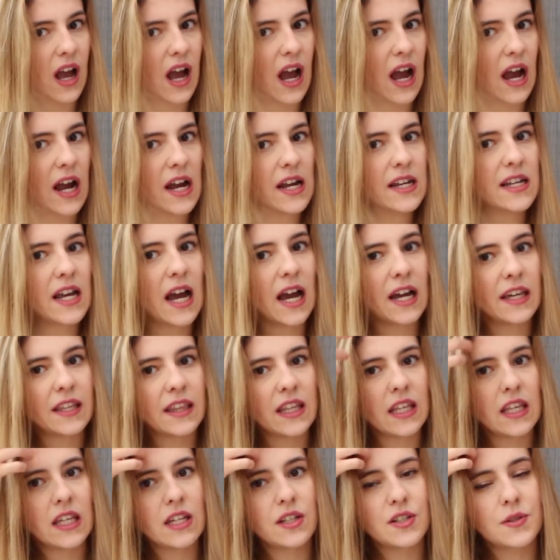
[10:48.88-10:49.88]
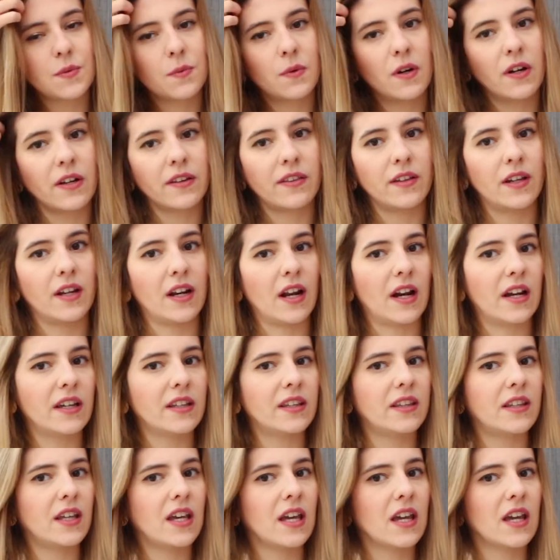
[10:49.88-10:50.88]
I I think it's worth it. I
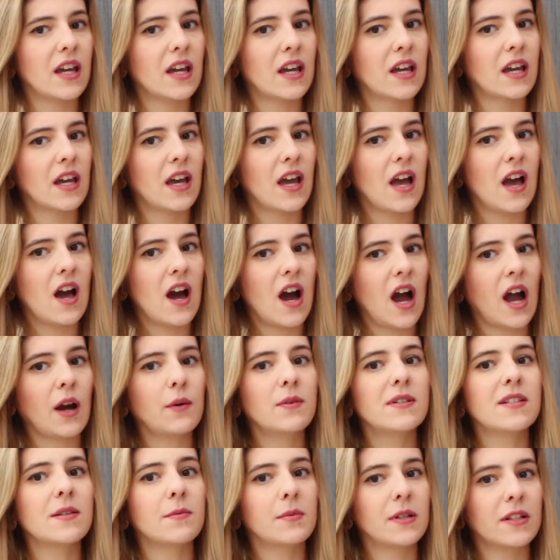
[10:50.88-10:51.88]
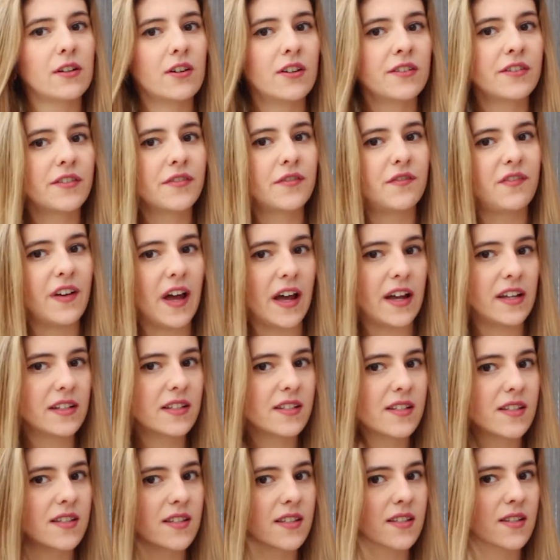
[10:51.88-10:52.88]
think I was a bit on the
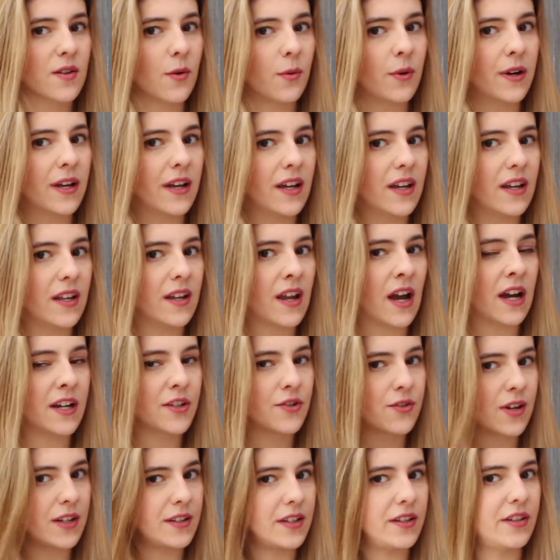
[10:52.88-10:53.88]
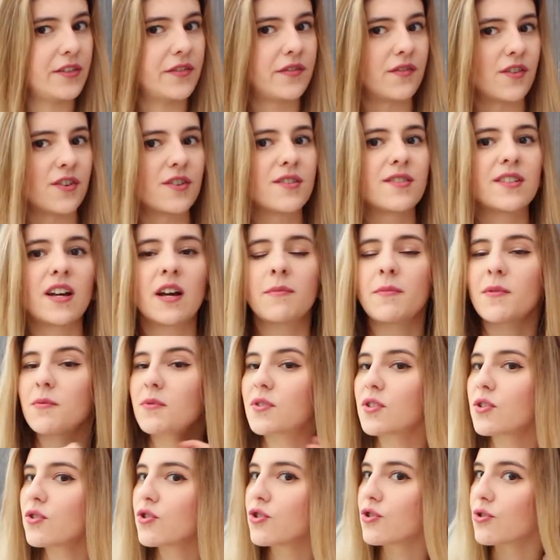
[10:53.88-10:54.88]
fence when I tried it the first time. I
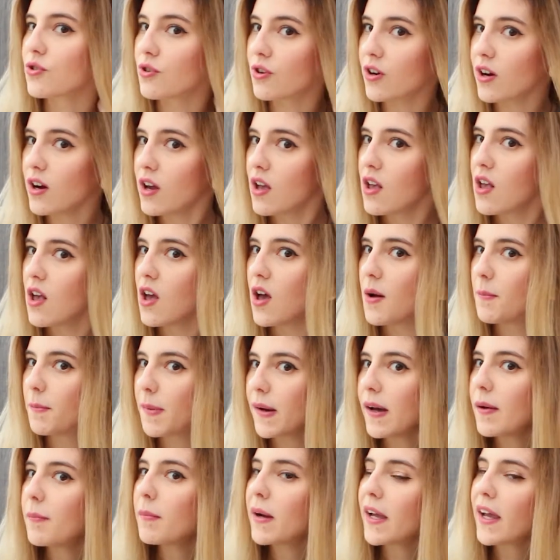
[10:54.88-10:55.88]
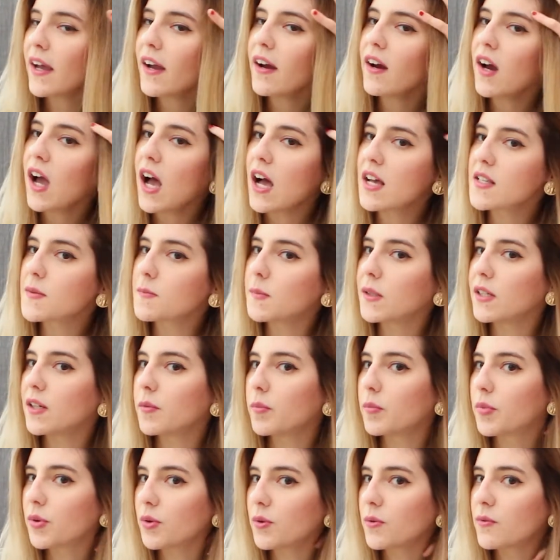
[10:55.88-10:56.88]
wasn't sure, but my hair has been
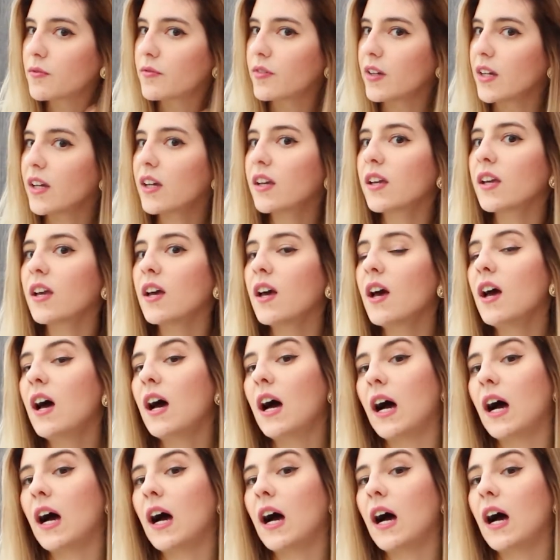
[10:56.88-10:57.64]
improving.